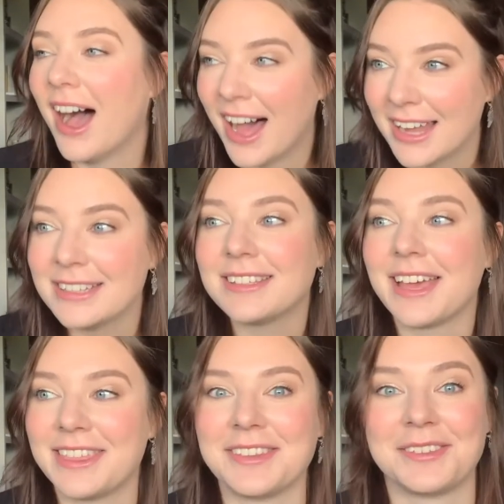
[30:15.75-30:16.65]
honestly,
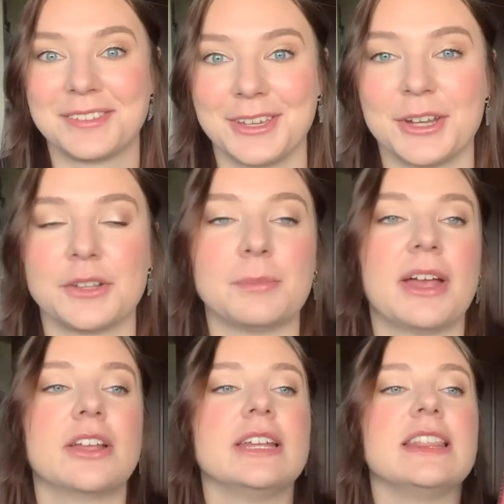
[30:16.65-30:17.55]
I think this secured a spot
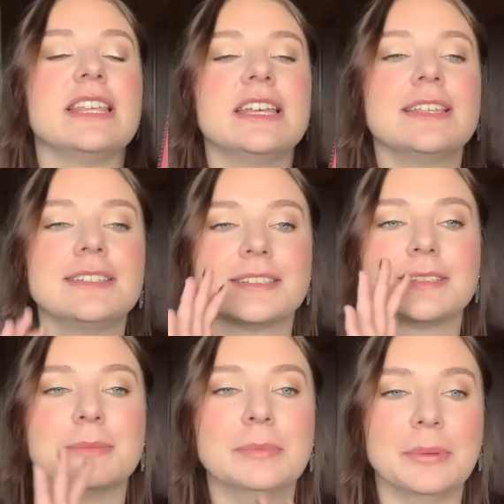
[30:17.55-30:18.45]
on it.
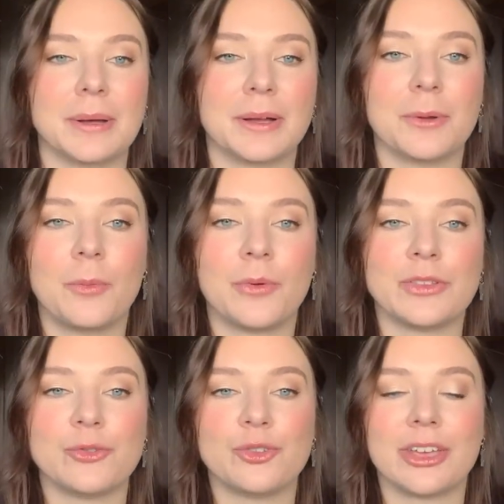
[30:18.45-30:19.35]
This book
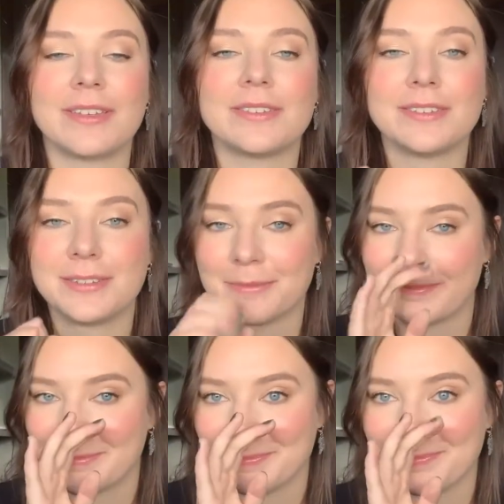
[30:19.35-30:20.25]
was just
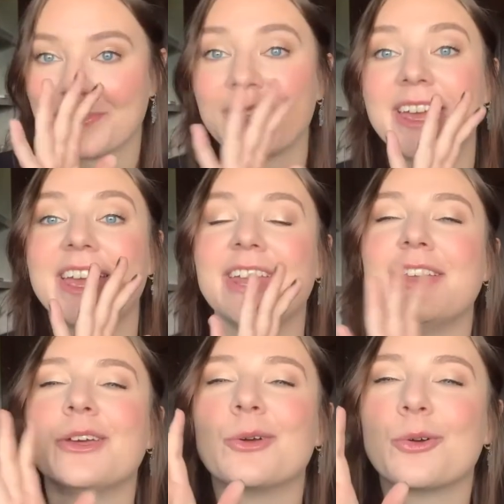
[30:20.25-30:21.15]

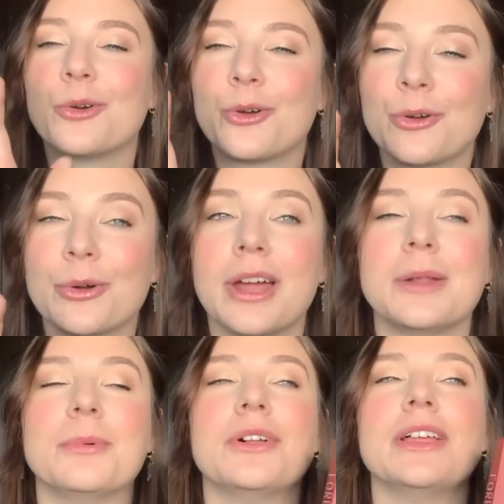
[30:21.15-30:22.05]

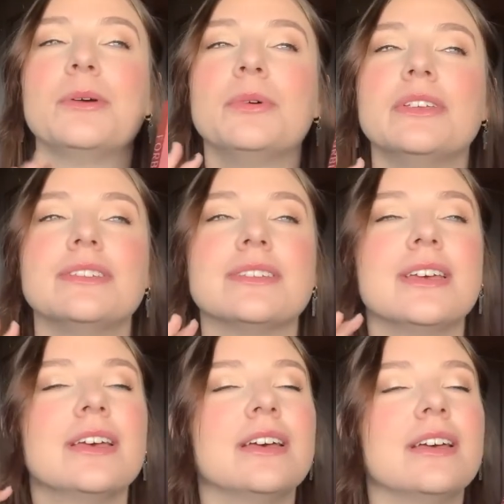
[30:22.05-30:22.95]
incredible. It was
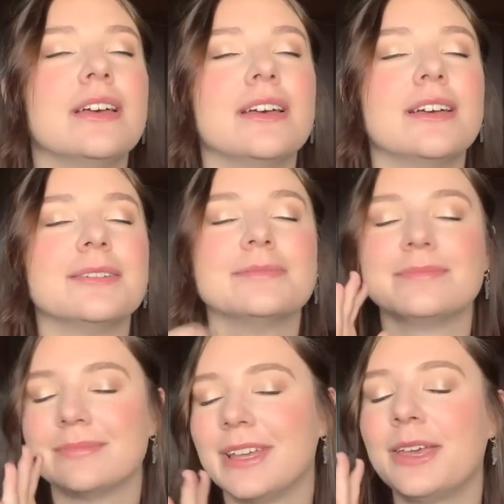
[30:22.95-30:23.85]

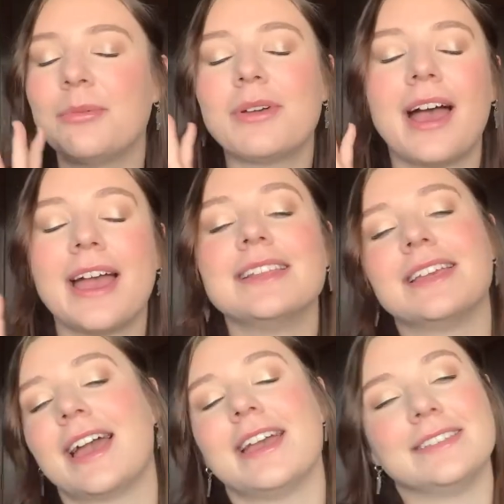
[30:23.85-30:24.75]
it, I
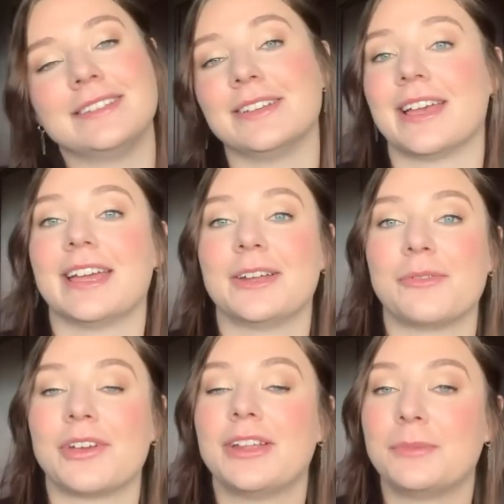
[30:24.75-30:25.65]
like, I still can't get
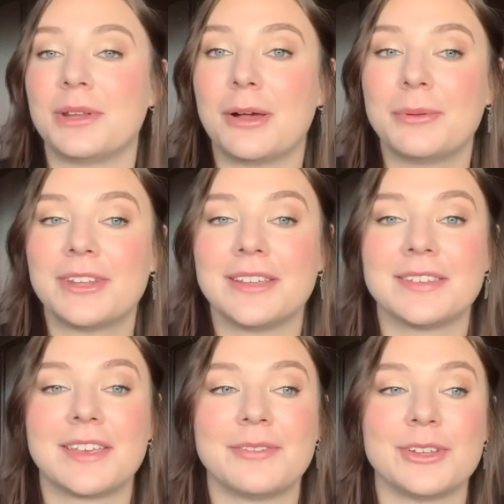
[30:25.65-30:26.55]
over it. It's been a couple of days
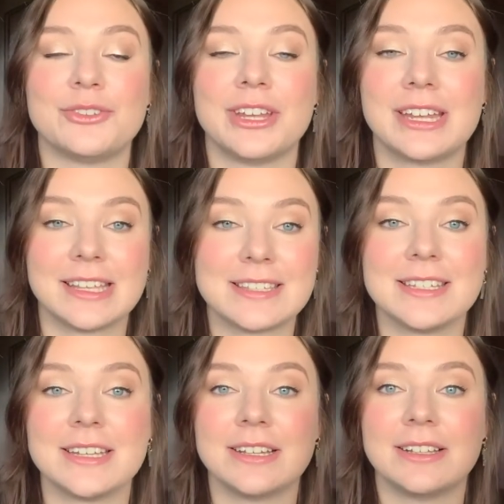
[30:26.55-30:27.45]
since I finished it and I
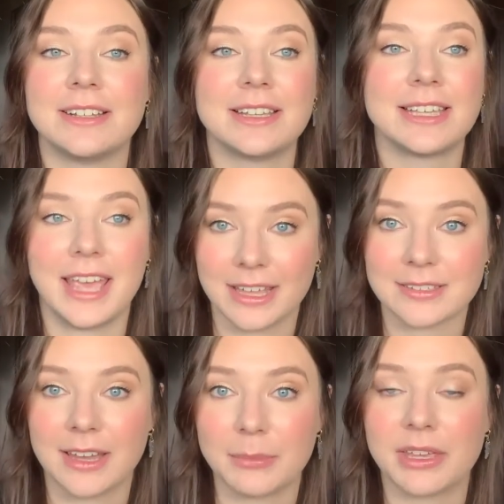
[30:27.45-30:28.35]
still can't
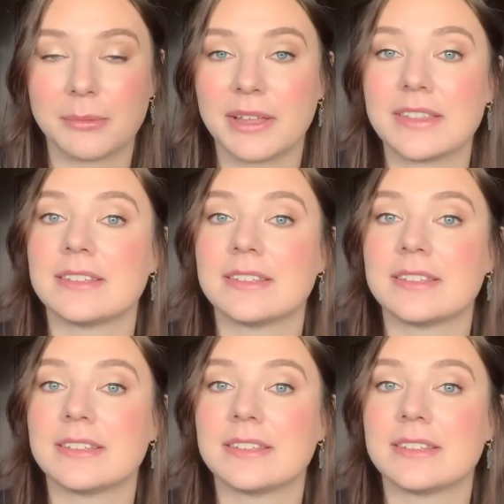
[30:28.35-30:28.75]
stop thinking about this